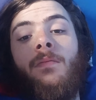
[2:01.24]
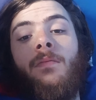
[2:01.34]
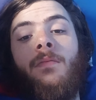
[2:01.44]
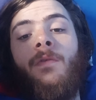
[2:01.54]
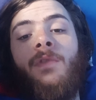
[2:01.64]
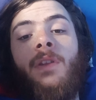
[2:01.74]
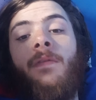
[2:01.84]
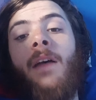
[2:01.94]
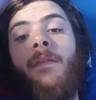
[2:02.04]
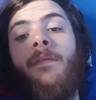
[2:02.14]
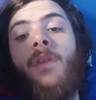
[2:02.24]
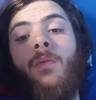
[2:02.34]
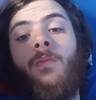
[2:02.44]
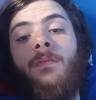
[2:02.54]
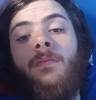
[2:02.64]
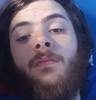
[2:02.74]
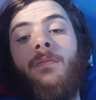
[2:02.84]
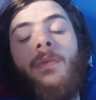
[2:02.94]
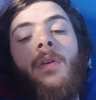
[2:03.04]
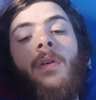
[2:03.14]
obviously the flat phone.
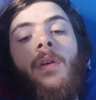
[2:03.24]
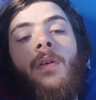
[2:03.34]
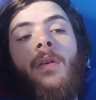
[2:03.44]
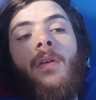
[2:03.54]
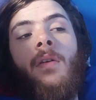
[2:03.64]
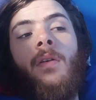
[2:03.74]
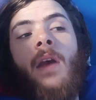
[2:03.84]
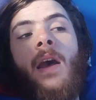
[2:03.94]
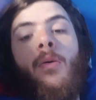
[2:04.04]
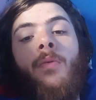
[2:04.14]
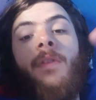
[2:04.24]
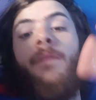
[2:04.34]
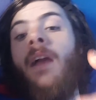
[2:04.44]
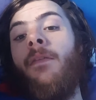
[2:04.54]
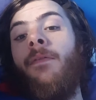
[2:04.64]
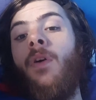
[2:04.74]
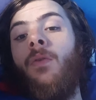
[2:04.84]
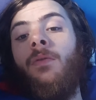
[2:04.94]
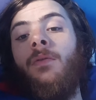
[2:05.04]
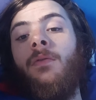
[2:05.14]
Now with the flat
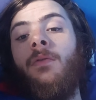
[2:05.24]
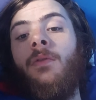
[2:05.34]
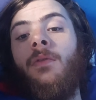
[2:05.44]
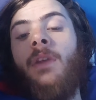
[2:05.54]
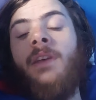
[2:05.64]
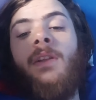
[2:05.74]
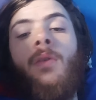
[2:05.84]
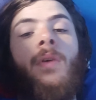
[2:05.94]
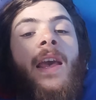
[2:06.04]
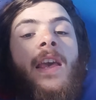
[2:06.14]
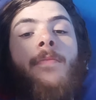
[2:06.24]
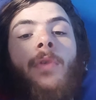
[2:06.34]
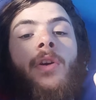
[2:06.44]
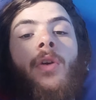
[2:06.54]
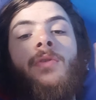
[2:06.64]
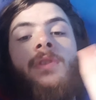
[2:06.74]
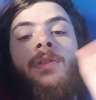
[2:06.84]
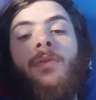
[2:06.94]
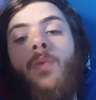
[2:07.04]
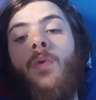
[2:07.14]
phone, there's a little cable that goes into
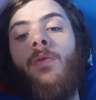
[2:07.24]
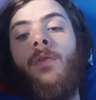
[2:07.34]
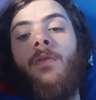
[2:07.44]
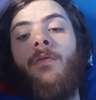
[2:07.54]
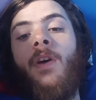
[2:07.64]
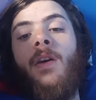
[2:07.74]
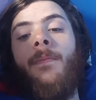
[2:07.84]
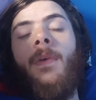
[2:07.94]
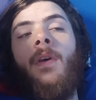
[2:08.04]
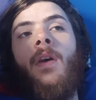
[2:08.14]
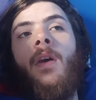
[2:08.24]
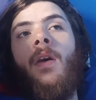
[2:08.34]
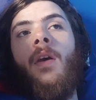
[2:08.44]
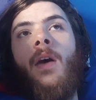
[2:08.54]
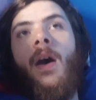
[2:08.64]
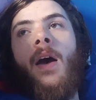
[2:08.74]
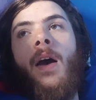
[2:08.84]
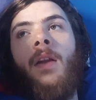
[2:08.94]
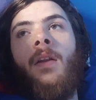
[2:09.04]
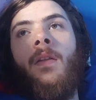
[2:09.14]
the wall, right?
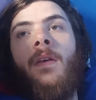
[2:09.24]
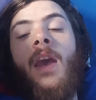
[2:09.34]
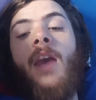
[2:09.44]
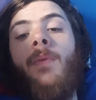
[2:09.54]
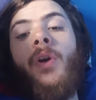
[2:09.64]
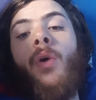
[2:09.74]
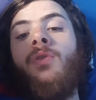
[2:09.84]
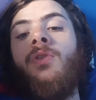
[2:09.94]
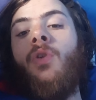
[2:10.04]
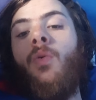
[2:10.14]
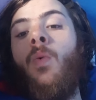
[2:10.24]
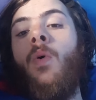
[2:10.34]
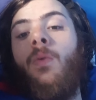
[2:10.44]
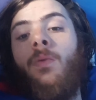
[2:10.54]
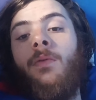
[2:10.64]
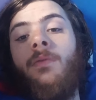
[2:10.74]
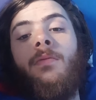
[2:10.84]
And the cable that goes into the wall